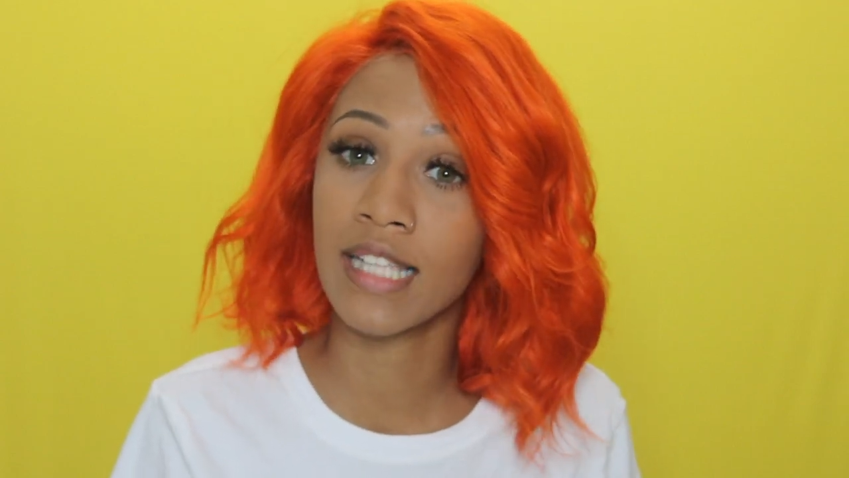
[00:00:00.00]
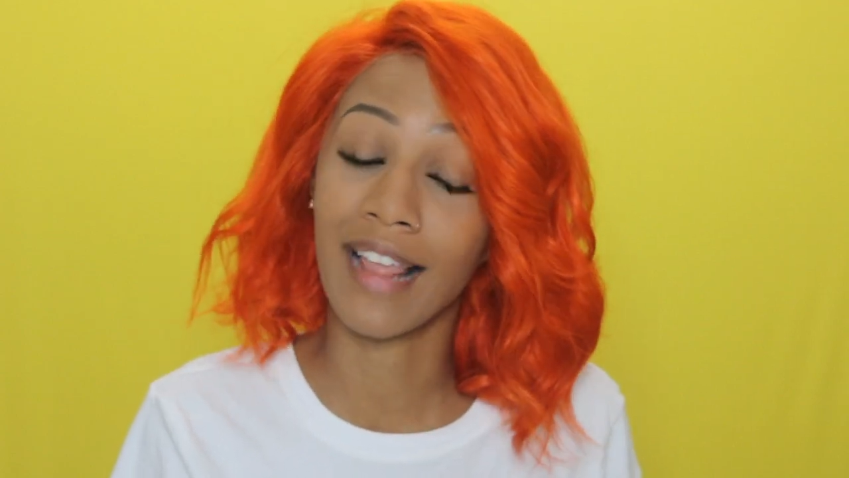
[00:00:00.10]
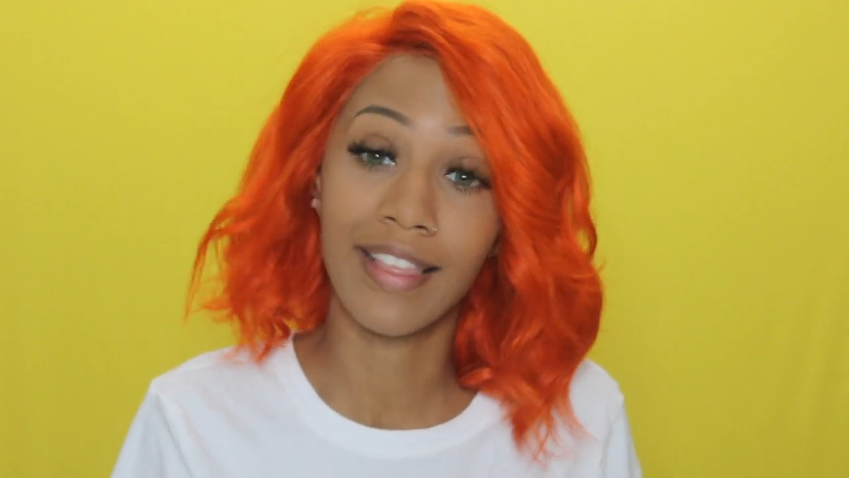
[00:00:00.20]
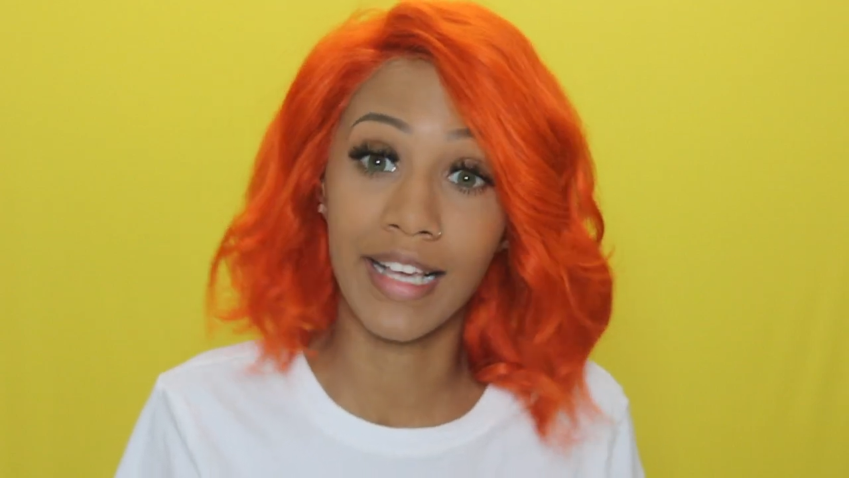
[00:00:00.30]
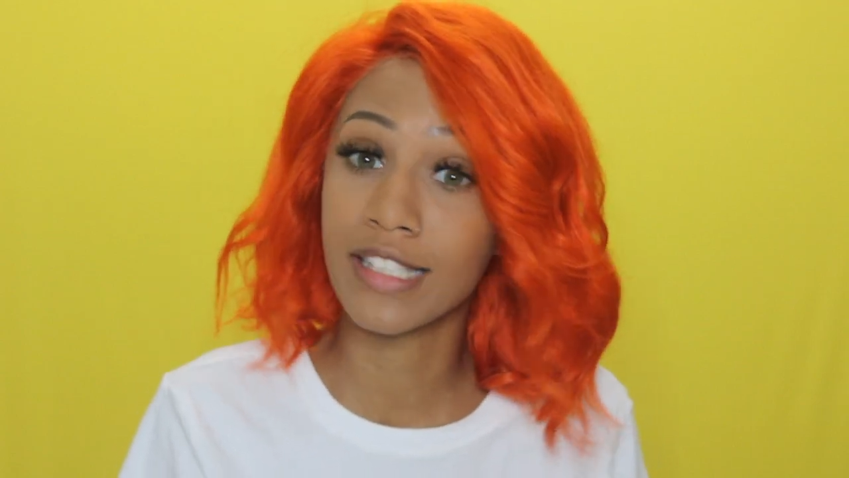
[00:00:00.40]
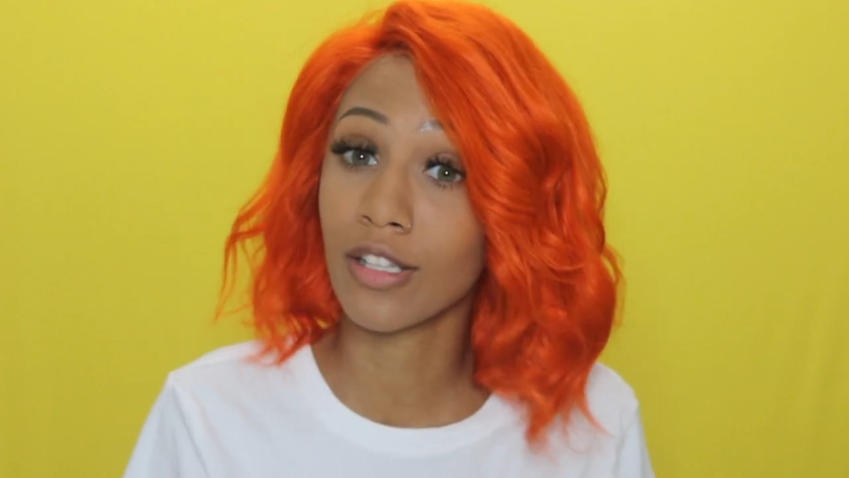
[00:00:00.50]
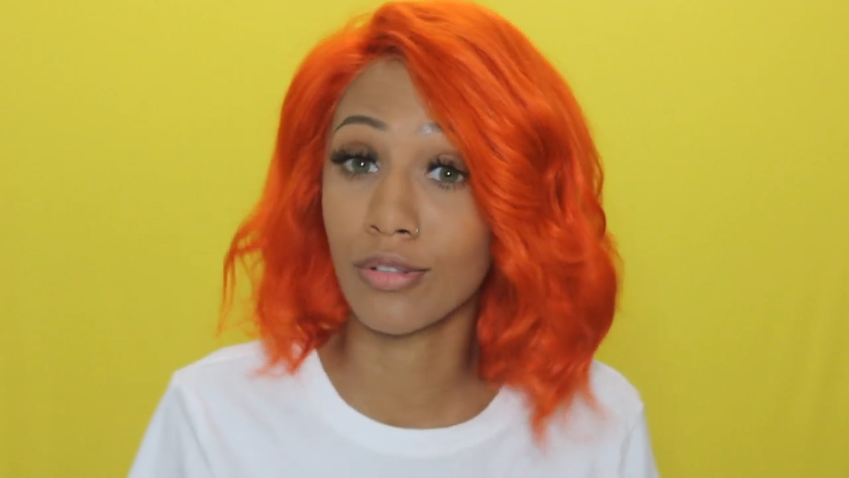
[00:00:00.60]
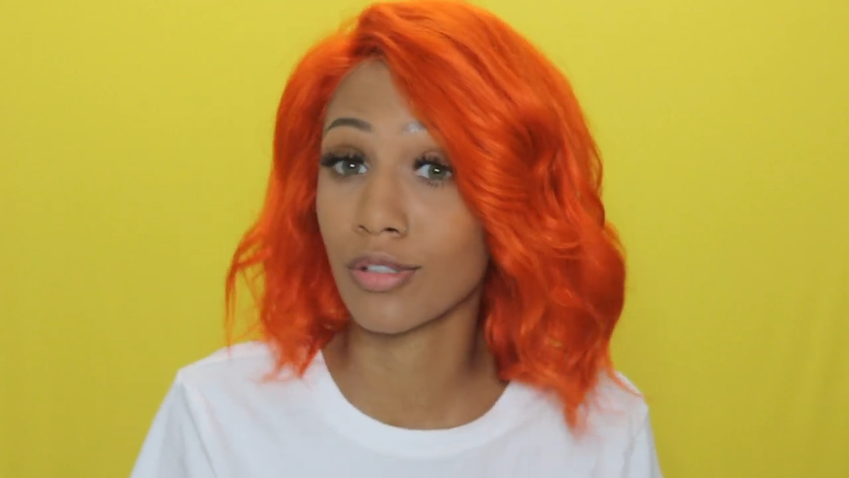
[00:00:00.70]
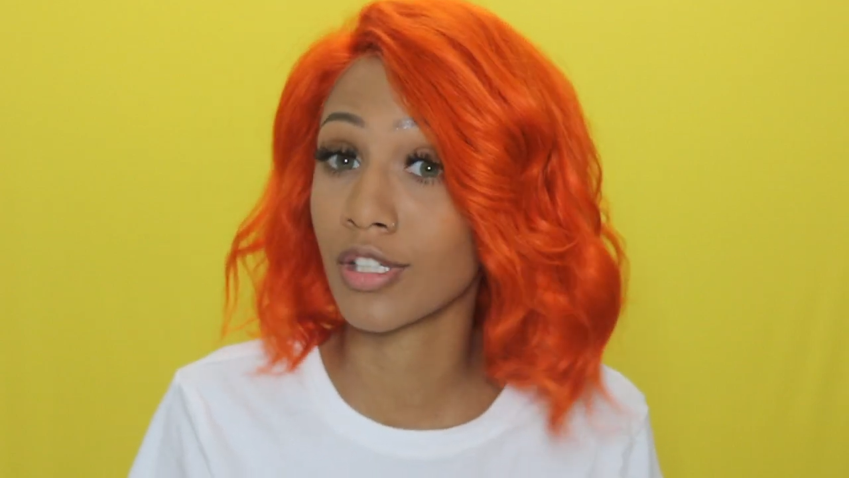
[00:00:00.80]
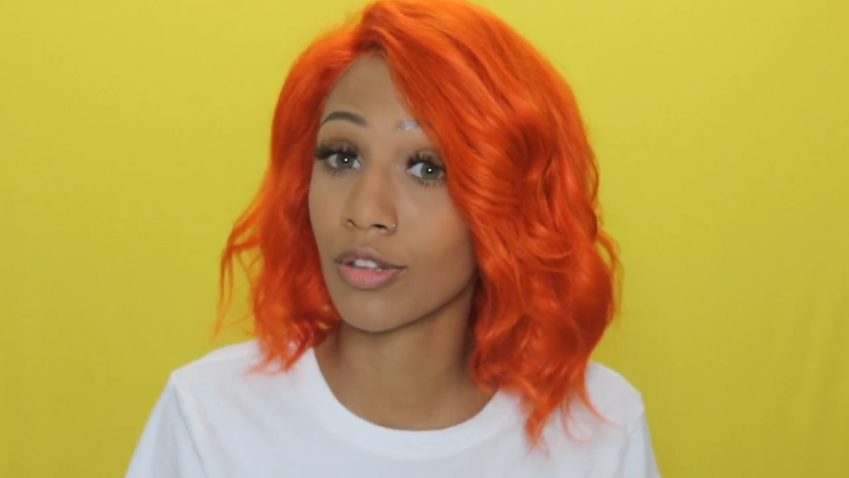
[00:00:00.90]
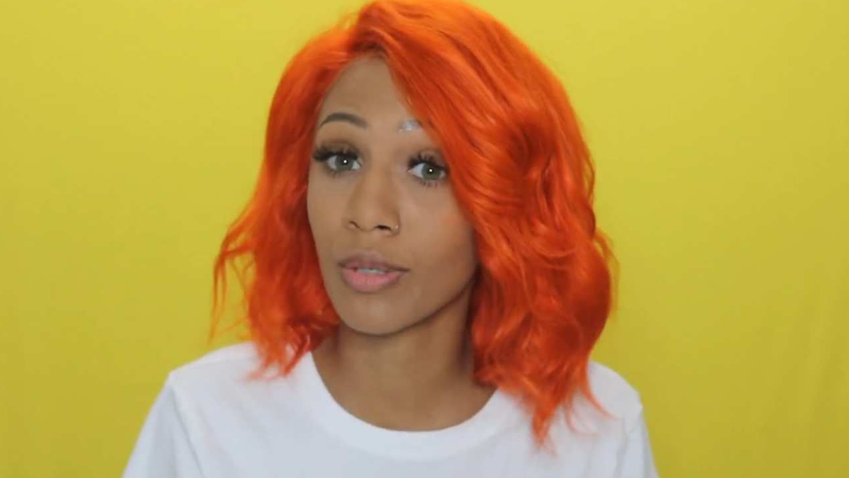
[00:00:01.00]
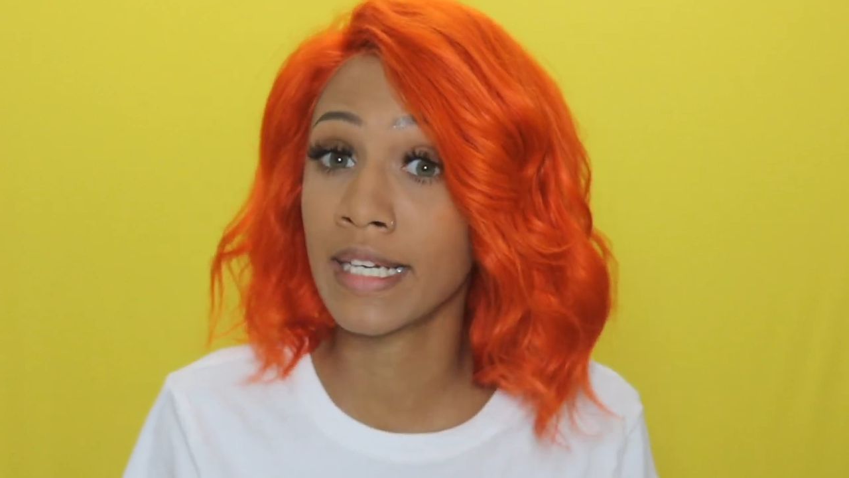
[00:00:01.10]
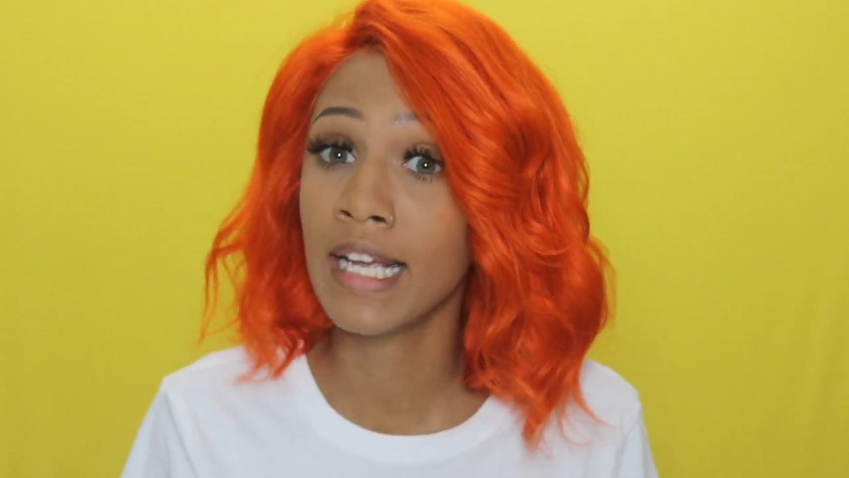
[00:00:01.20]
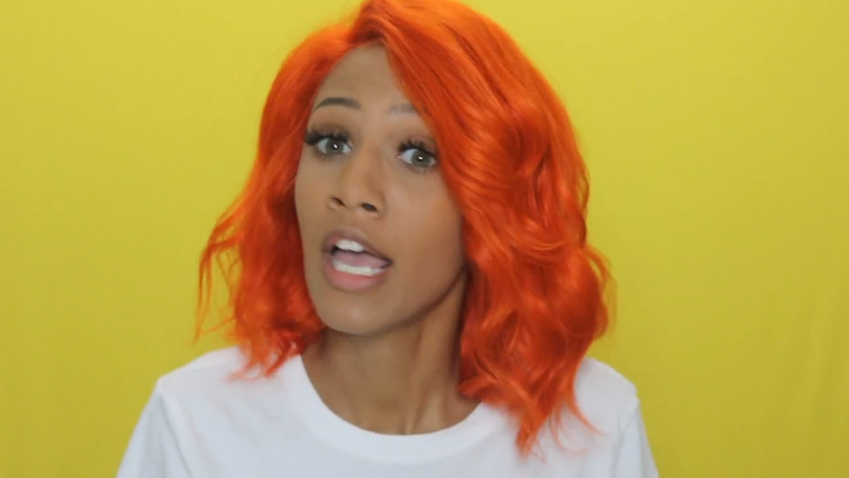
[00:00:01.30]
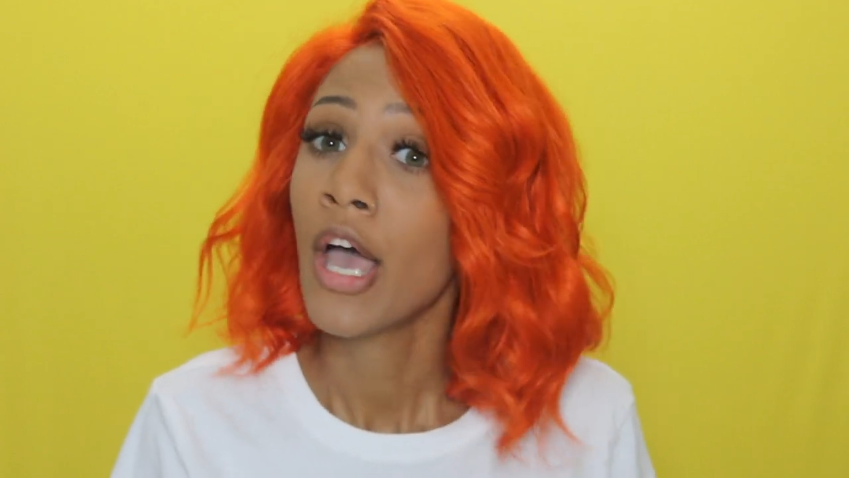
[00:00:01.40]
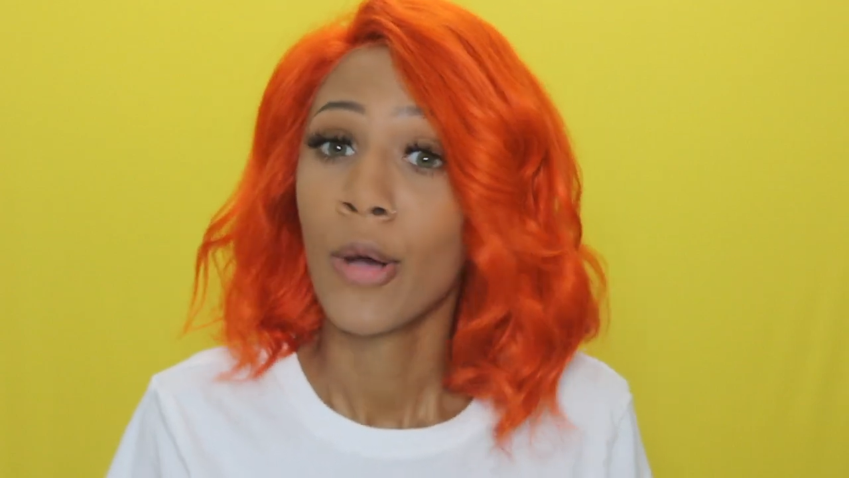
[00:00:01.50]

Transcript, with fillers: I think it's closer to three,